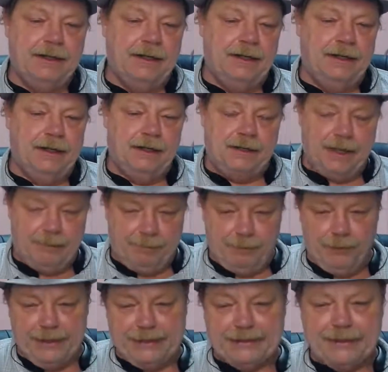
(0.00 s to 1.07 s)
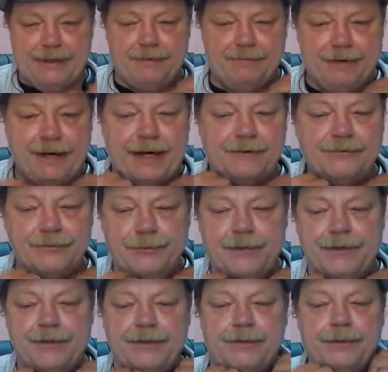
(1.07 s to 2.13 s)
a couple weeks in advance
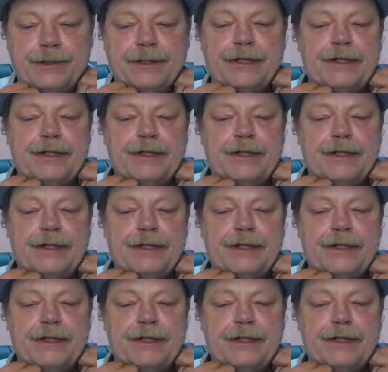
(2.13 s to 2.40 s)
with you